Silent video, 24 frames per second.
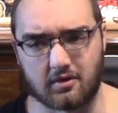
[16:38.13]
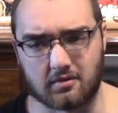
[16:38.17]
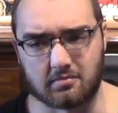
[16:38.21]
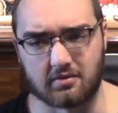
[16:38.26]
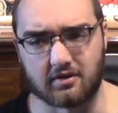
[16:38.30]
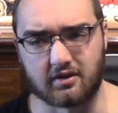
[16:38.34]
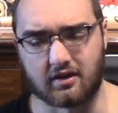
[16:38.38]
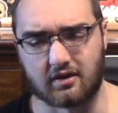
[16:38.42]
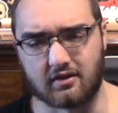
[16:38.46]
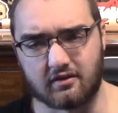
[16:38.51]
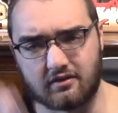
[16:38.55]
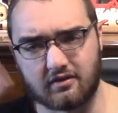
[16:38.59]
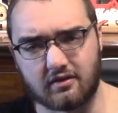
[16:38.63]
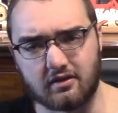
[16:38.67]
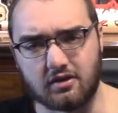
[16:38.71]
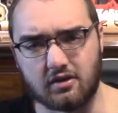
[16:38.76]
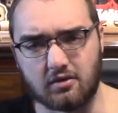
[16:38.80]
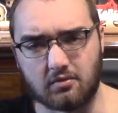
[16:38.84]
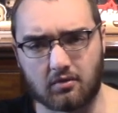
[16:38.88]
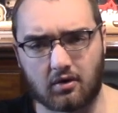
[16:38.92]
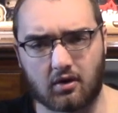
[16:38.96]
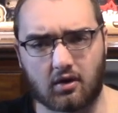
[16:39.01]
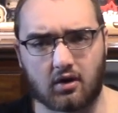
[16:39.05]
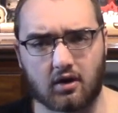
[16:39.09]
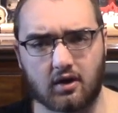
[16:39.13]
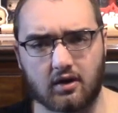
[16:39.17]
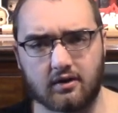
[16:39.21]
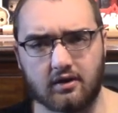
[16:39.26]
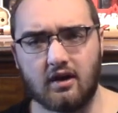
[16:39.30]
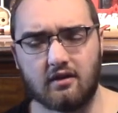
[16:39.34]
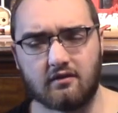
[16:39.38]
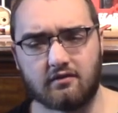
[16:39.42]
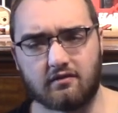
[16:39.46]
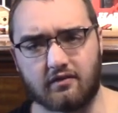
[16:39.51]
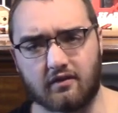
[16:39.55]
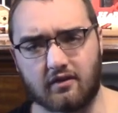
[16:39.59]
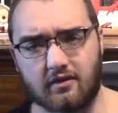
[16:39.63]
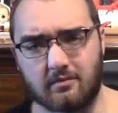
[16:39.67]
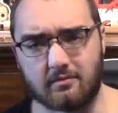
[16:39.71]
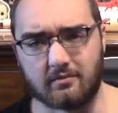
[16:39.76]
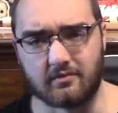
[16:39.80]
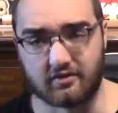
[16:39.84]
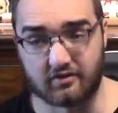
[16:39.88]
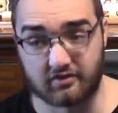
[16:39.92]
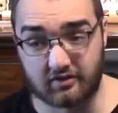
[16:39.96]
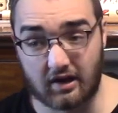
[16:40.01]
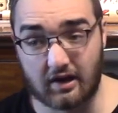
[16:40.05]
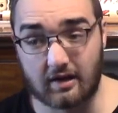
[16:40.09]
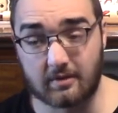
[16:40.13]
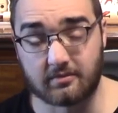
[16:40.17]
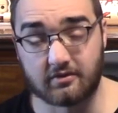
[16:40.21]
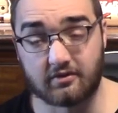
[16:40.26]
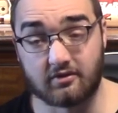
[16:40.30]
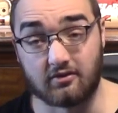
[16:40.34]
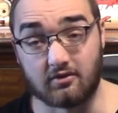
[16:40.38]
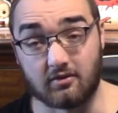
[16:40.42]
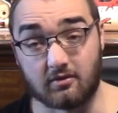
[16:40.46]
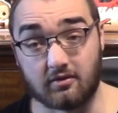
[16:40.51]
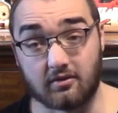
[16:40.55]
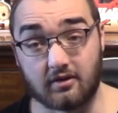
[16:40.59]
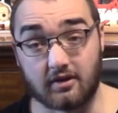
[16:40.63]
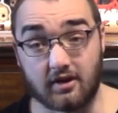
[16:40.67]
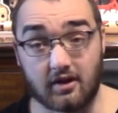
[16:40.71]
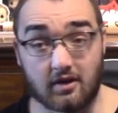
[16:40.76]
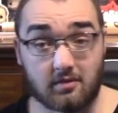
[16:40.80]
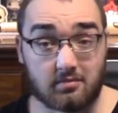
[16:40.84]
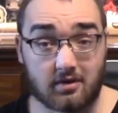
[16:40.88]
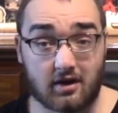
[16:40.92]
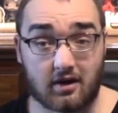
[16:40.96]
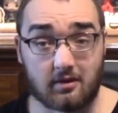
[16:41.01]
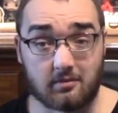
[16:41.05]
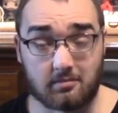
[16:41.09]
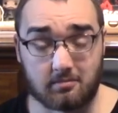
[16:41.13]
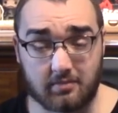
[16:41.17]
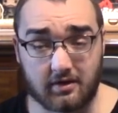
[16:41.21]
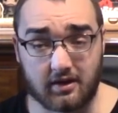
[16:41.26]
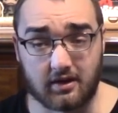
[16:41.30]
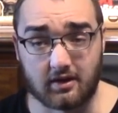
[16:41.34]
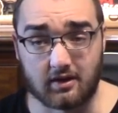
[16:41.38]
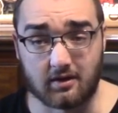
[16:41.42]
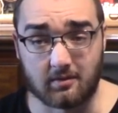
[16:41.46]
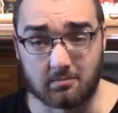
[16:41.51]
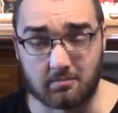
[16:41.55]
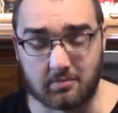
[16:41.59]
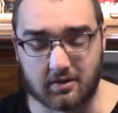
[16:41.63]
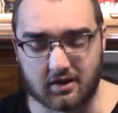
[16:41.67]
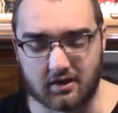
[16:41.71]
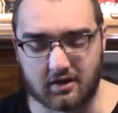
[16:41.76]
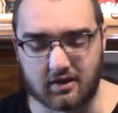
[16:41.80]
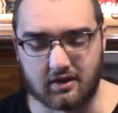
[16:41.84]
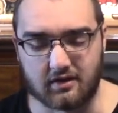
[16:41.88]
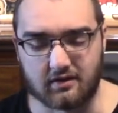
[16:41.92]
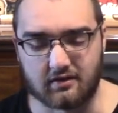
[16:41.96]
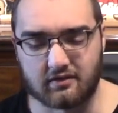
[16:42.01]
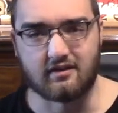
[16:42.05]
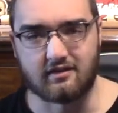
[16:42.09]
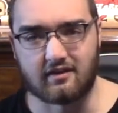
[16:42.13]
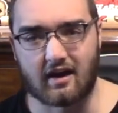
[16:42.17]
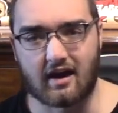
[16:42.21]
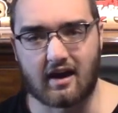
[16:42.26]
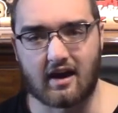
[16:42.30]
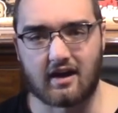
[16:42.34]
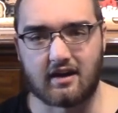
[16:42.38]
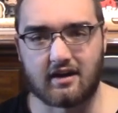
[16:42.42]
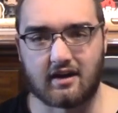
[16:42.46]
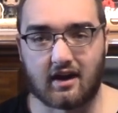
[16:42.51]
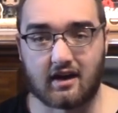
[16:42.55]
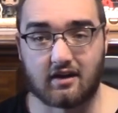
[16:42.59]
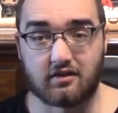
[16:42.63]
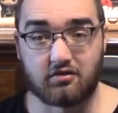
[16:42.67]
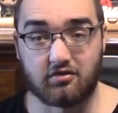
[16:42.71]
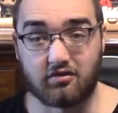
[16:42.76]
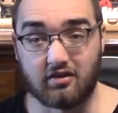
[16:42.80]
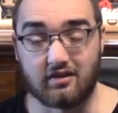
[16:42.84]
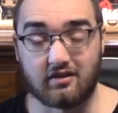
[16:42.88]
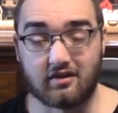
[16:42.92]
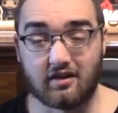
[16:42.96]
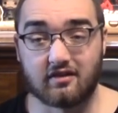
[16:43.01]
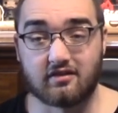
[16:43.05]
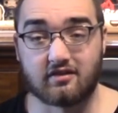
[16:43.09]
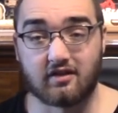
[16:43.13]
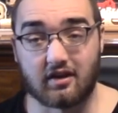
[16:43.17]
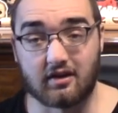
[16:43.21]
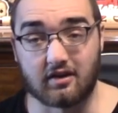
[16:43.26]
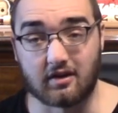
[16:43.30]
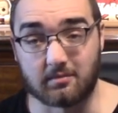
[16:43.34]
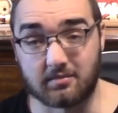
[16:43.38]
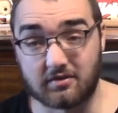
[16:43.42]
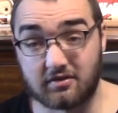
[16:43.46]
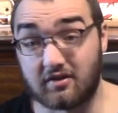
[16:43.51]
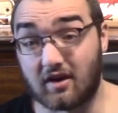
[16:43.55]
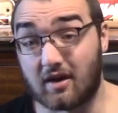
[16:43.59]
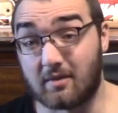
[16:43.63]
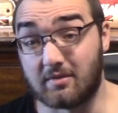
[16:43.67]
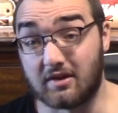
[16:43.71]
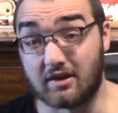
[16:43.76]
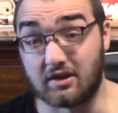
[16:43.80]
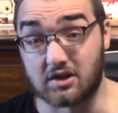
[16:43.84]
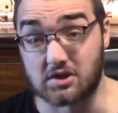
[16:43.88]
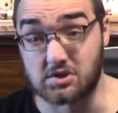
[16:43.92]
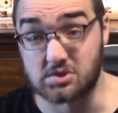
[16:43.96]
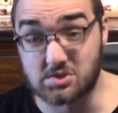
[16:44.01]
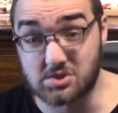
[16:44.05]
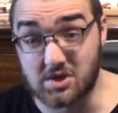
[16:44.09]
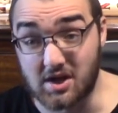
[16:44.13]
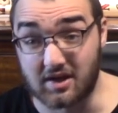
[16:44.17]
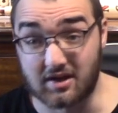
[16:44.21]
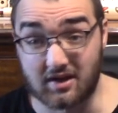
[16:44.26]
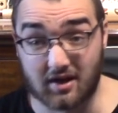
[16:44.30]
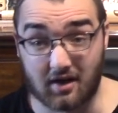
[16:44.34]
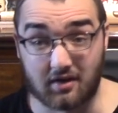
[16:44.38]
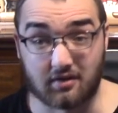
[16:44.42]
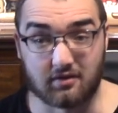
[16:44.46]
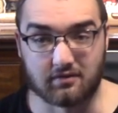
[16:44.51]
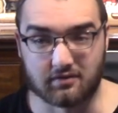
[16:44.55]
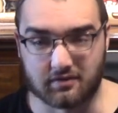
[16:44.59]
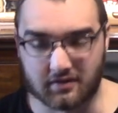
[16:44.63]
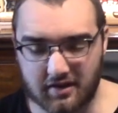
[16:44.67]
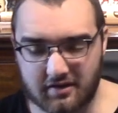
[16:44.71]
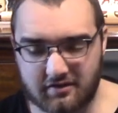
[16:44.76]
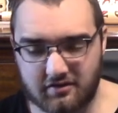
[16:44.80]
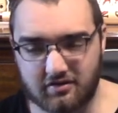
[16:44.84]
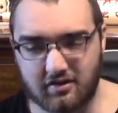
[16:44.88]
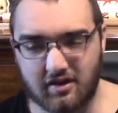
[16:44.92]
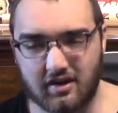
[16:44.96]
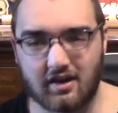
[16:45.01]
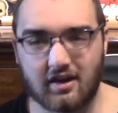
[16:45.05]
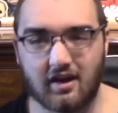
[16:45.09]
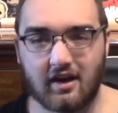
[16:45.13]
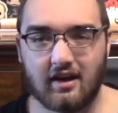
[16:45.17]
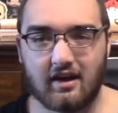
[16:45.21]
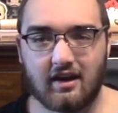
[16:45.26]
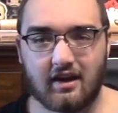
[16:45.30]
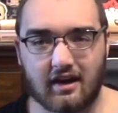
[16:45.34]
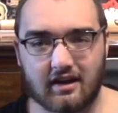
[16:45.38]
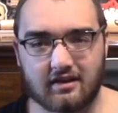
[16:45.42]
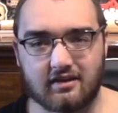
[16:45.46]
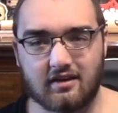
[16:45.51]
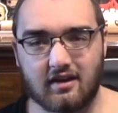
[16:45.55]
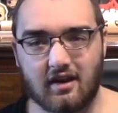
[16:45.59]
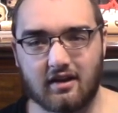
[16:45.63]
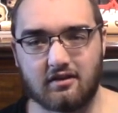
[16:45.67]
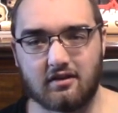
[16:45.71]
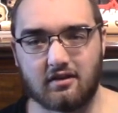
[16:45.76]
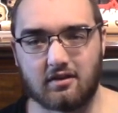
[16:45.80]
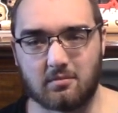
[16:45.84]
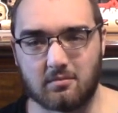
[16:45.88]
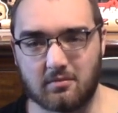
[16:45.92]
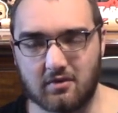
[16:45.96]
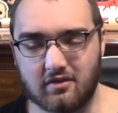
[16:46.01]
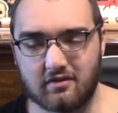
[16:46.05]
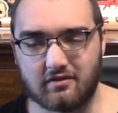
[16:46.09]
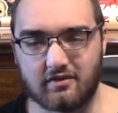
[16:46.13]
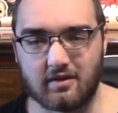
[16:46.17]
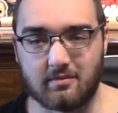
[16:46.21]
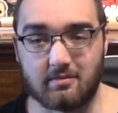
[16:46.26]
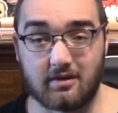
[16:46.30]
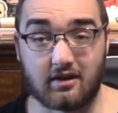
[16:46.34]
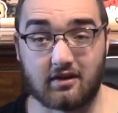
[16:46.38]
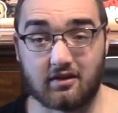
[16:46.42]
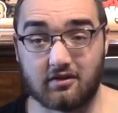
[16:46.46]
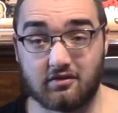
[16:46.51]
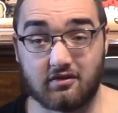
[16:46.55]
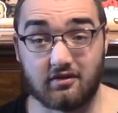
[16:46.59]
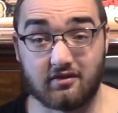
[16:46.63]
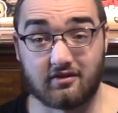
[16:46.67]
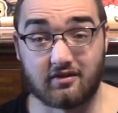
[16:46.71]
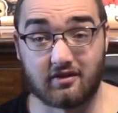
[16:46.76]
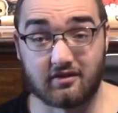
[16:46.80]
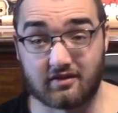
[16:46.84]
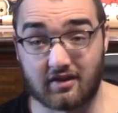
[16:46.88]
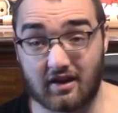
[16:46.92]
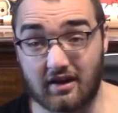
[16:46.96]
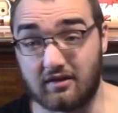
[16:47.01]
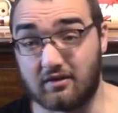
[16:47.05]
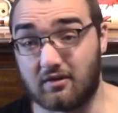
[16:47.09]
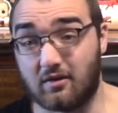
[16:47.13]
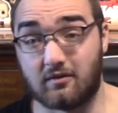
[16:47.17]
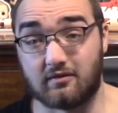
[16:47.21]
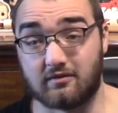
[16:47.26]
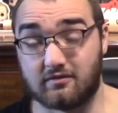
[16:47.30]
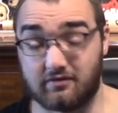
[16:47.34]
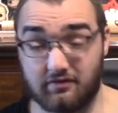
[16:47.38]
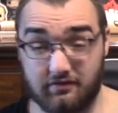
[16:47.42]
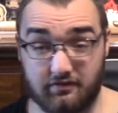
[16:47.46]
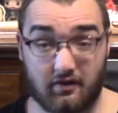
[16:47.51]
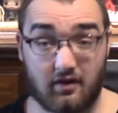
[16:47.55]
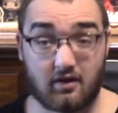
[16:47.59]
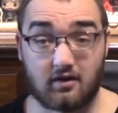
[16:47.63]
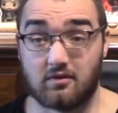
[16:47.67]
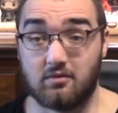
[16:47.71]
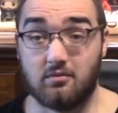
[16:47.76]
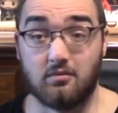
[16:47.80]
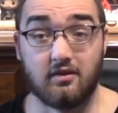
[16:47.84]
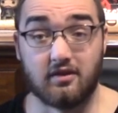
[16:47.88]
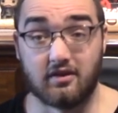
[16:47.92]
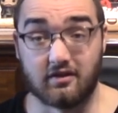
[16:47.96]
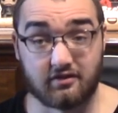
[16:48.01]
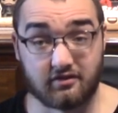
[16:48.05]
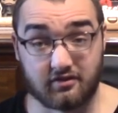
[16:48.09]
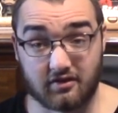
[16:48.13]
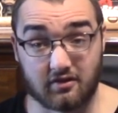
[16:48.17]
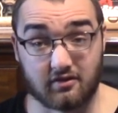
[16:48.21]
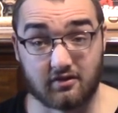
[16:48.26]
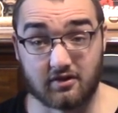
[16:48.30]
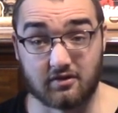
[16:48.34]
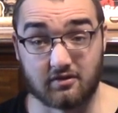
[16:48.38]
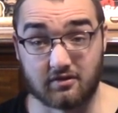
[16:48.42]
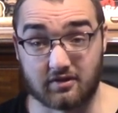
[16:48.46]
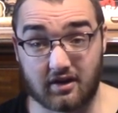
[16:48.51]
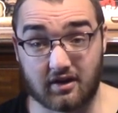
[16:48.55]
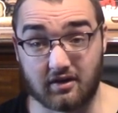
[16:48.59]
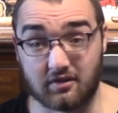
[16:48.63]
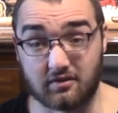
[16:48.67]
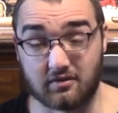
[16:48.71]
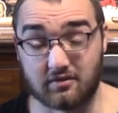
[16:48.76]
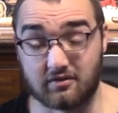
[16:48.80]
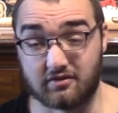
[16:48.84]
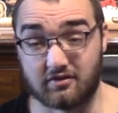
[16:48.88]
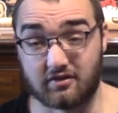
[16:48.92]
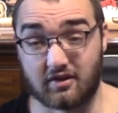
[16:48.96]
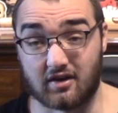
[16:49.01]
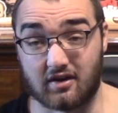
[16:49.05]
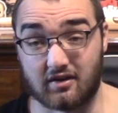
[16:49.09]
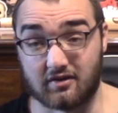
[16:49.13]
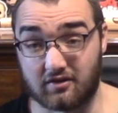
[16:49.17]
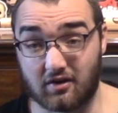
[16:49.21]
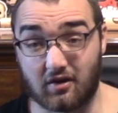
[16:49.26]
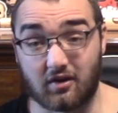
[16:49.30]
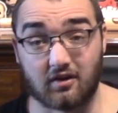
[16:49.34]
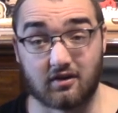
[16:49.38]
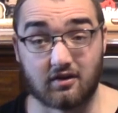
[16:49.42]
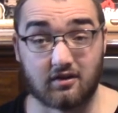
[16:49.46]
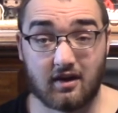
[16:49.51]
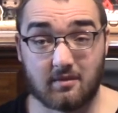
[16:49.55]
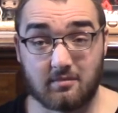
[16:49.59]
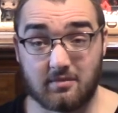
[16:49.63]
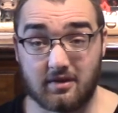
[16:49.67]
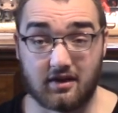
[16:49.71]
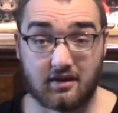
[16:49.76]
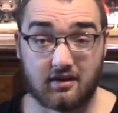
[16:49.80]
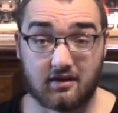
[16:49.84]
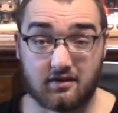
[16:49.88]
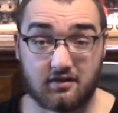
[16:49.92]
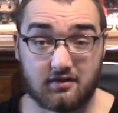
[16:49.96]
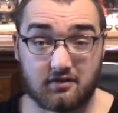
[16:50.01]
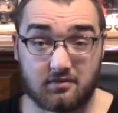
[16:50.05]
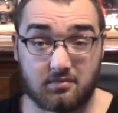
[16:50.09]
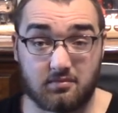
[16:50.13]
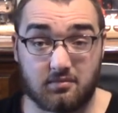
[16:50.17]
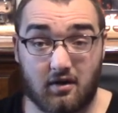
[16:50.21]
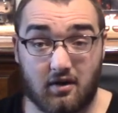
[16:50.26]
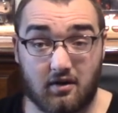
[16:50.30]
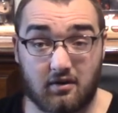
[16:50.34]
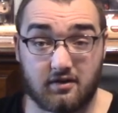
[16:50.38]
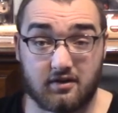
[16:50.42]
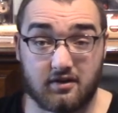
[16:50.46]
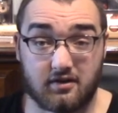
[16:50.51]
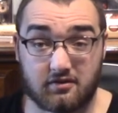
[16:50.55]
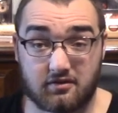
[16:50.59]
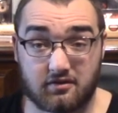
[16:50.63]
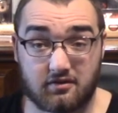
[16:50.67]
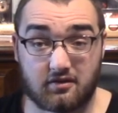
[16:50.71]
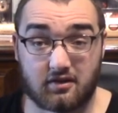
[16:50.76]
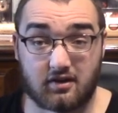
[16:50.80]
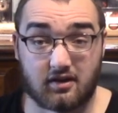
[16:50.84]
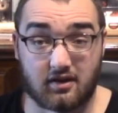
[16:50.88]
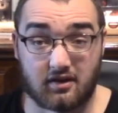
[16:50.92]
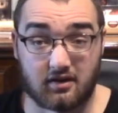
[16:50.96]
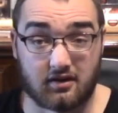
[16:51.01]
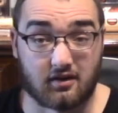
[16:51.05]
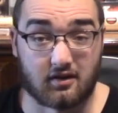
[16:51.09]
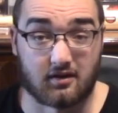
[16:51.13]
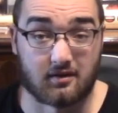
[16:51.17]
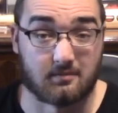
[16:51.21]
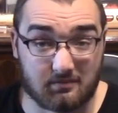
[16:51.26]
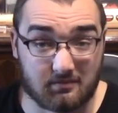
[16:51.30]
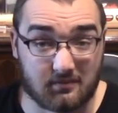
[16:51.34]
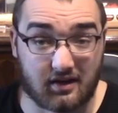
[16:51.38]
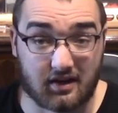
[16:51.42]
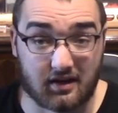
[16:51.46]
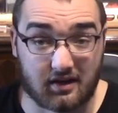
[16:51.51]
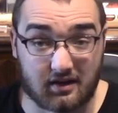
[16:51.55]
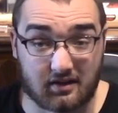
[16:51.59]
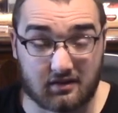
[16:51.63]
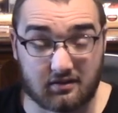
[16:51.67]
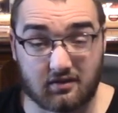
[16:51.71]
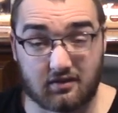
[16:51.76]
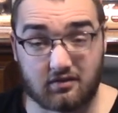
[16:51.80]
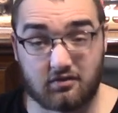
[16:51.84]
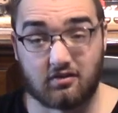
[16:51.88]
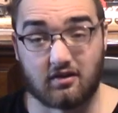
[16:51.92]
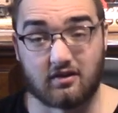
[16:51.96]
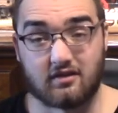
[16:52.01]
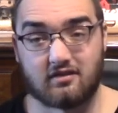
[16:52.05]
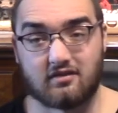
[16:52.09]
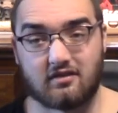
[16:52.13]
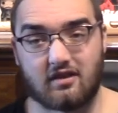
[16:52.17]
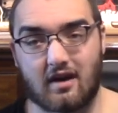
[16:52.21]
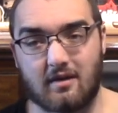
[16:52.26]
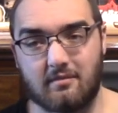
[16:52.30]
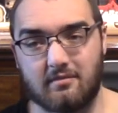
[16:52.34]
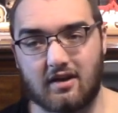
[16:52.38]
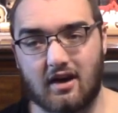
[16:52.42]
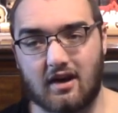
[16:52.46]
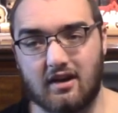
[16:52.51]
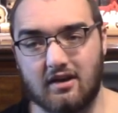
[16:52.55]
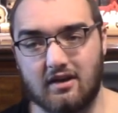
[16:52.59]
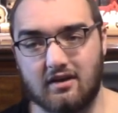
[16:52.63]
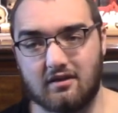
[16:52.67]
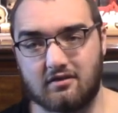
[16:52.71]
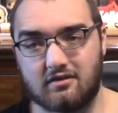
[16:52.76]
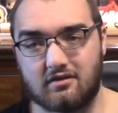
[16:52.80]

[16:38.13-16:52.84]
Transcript: but continue on from Sam's story about being Billy's dad, as she does end up stabbing the shit out of Richie at the end of the movie because she says, hey, don't fuck with a serial killer's daughter because, well, you're just gonna end up getting the shit stabbed out of you.